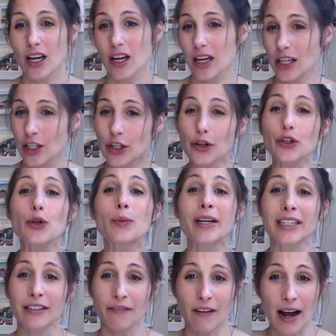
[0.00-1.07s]
you know, you
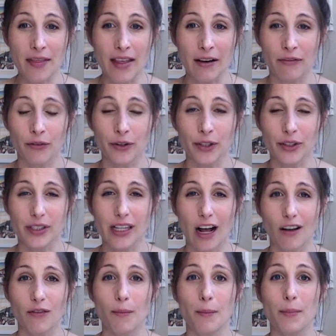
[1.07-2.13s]
want to define that for
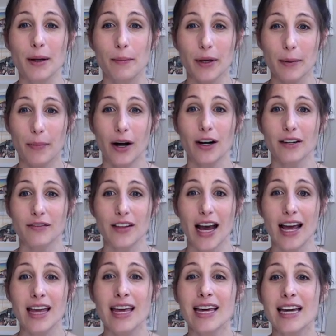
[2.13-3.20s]
yourself. But a big part of
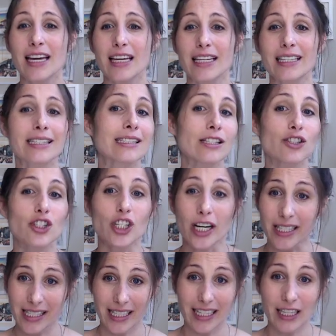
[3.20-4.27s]
that is
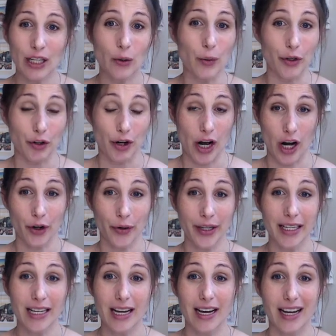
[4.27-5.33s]
just eating when you're
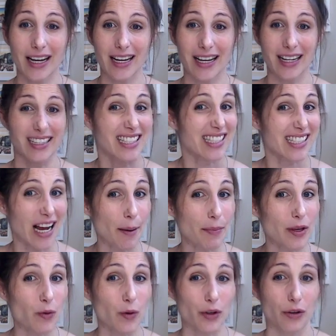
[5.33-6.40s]
hungry and
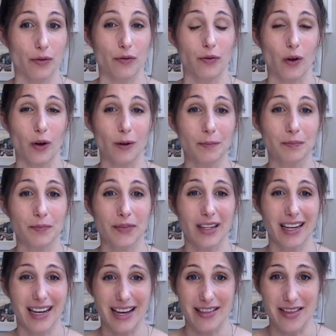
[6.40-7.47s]
stopping when you're full.
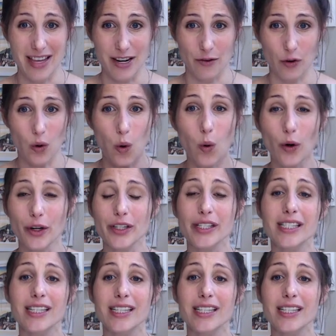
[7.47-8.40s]
And then, of course,